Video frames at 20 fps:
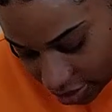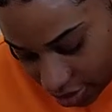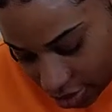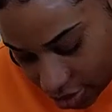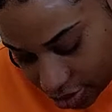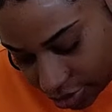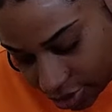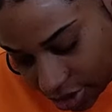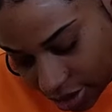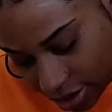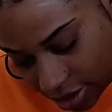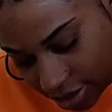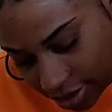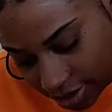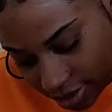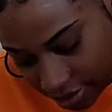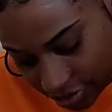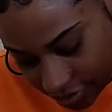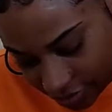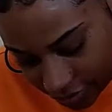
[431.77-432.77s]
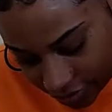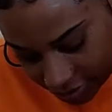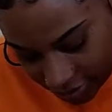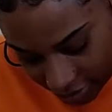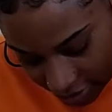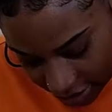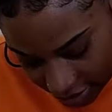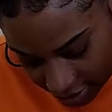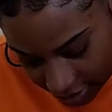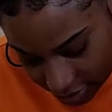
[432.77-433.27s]
Oh y'all,
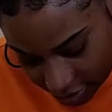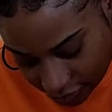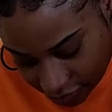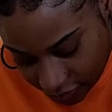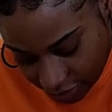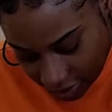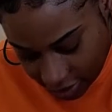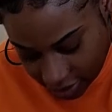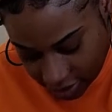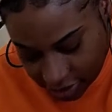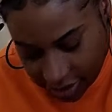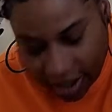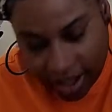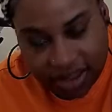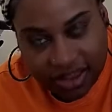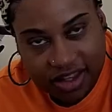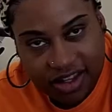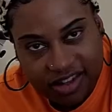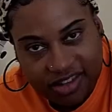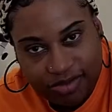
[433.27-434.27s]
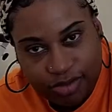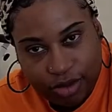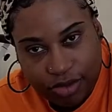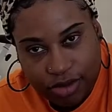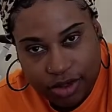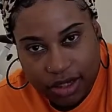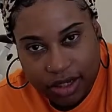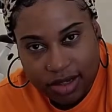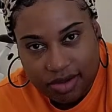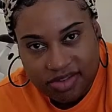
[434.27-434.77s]
I don't know if y'all are like this, but
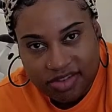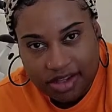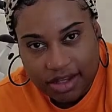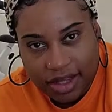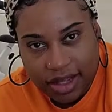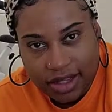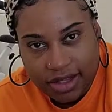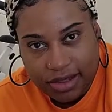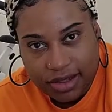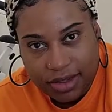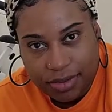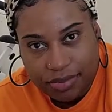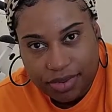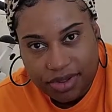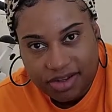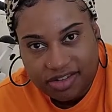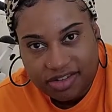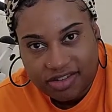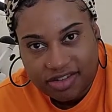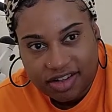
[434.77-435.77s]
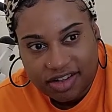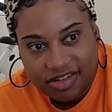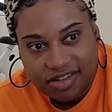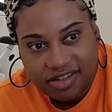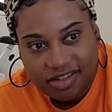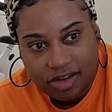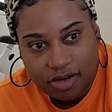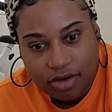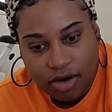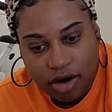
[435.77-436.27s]
when it comes to like lip pencils, it's
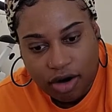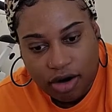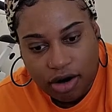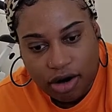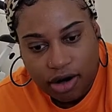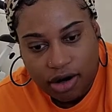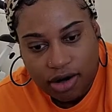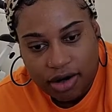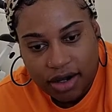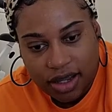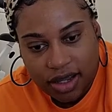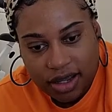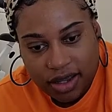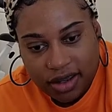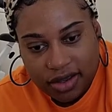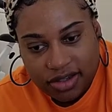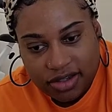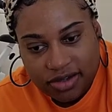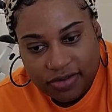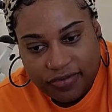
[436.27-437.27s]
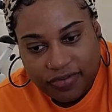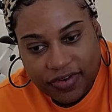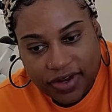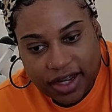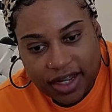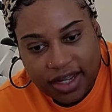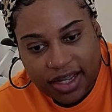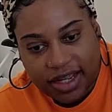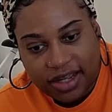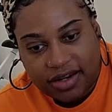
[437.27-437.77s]
so hard to
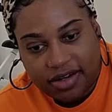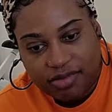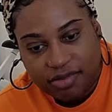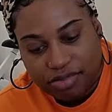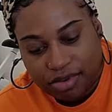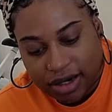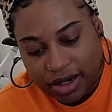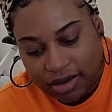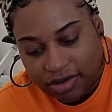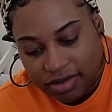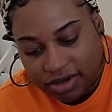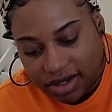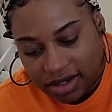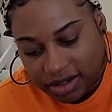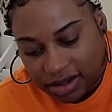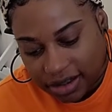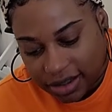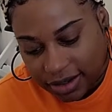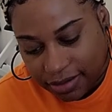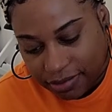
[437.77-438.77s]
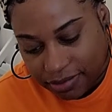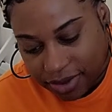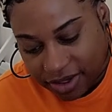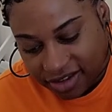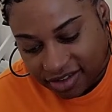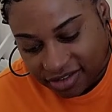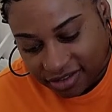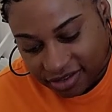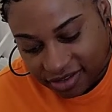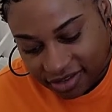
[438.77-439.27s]
find brown lip
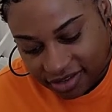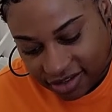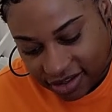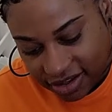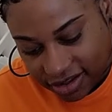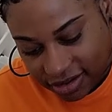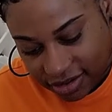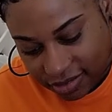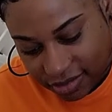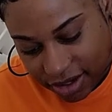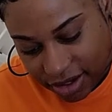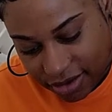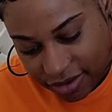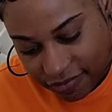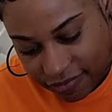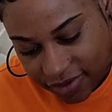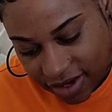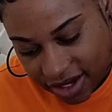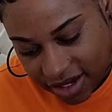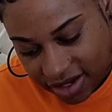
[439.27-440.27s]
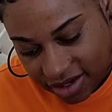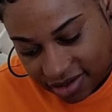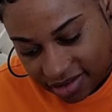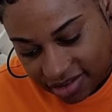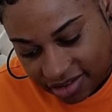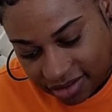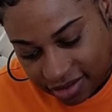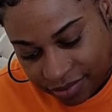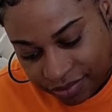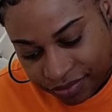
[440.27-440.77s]
pencils um, here in
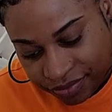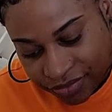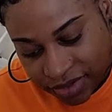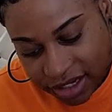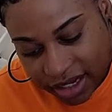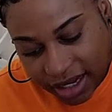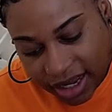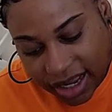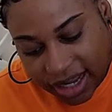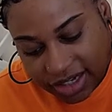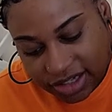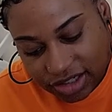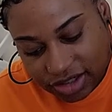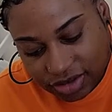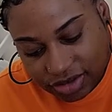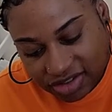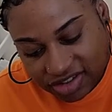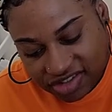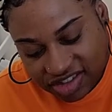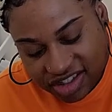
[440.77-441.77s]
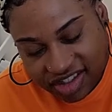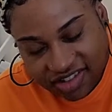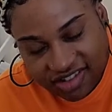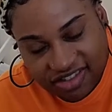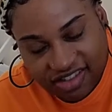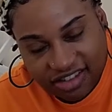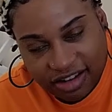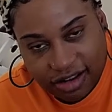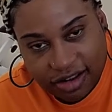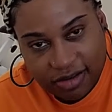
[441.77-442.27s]
Vegas. I do see
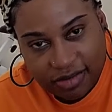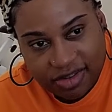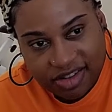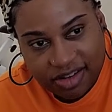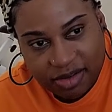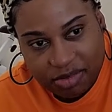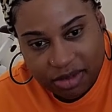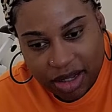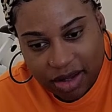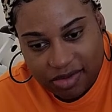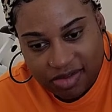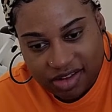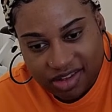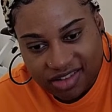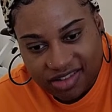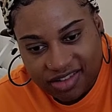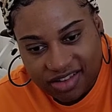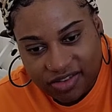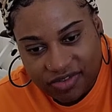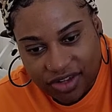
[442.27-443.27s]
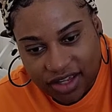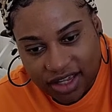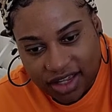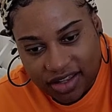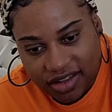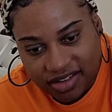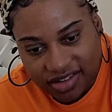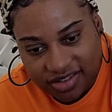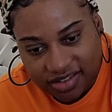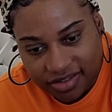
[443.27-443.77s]
some sometimes at C V
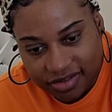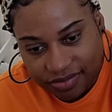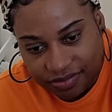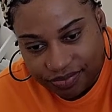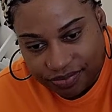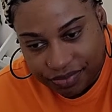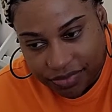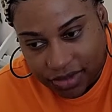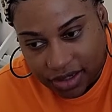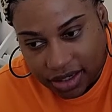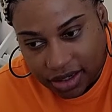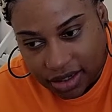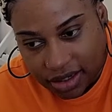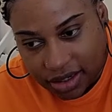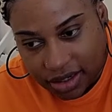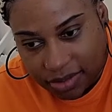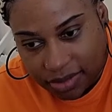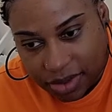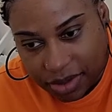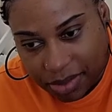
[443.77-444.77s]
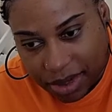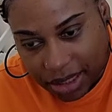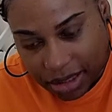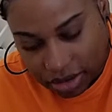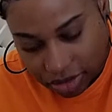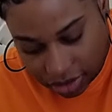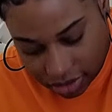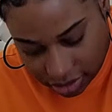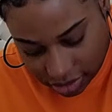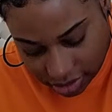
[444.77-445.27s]
S, um, in my
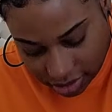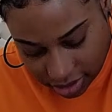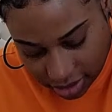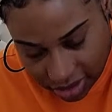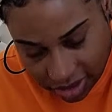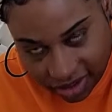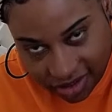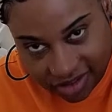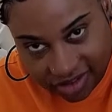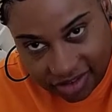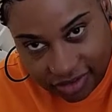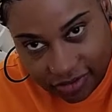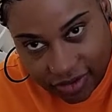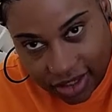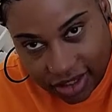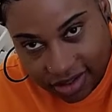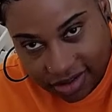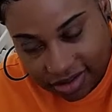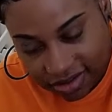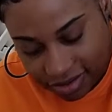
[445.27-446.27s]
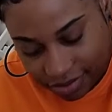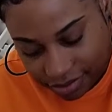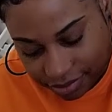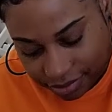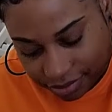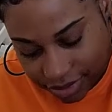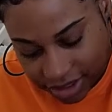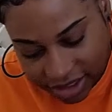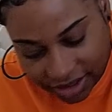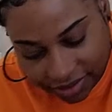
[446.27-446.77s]
local C V S,
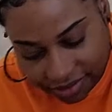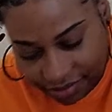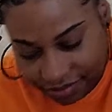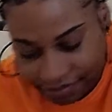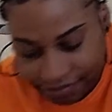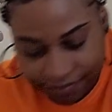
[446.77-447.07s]
but